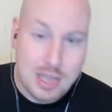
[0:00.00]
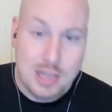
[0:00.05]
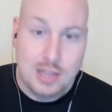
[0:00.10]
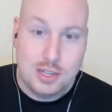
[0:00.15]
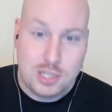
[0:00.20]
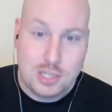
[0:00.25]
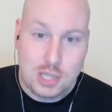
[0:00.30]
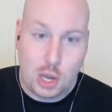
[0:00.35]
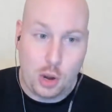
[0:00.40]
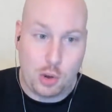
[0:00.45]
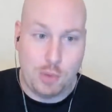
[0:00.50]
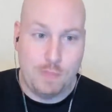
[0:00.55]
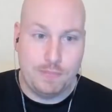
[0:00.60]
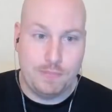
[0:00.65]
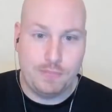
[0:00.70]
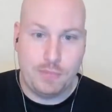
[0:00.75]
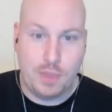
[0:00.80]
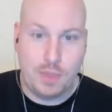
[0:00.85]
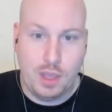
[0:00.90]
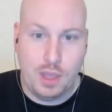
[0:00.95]
So
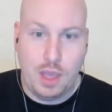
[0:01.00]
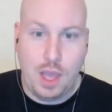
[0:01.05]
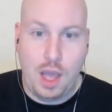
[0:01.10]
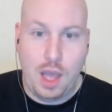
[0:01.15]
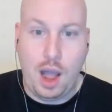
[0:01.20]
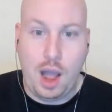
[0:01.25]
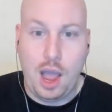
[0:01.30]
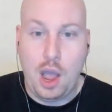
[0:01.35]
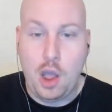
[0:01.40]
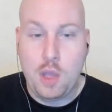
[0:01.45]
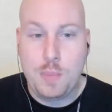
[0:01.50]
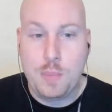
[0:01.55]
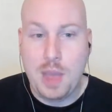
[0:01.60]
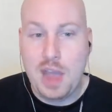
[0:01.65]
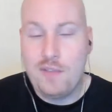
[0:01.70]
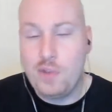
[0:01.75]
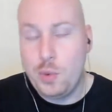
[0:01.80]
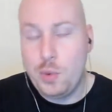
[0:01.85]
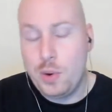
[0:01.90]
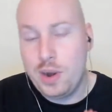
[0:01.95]
I hope
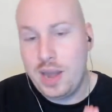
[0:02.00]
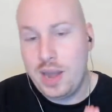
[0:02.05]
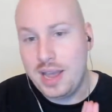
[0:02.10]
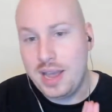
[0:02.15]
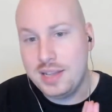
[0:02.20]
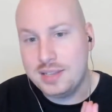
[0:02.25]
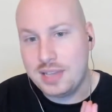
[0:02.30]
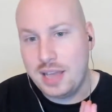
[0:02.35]
everyone has